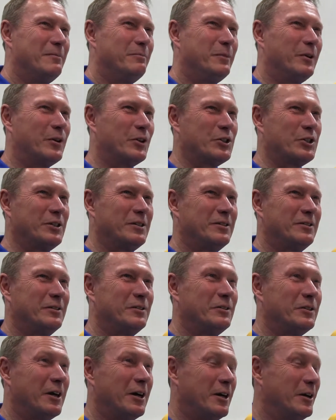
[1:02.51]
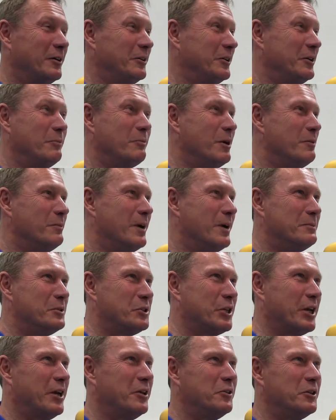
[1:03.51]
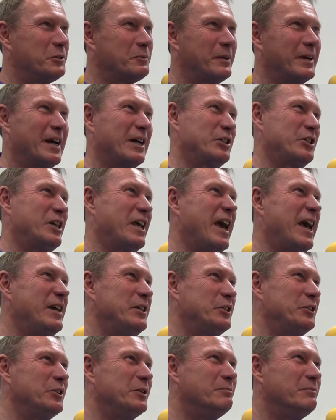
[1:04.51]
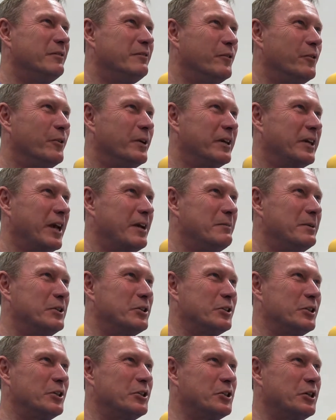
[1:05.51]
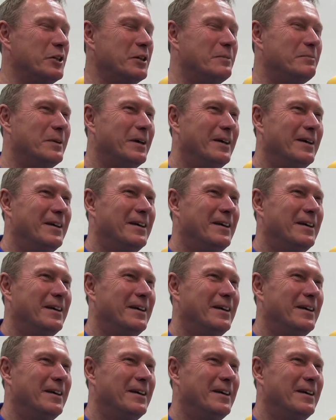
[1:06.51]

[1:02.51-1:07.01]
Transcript: because he won't me saying this, but I actually hated him before he came into the team.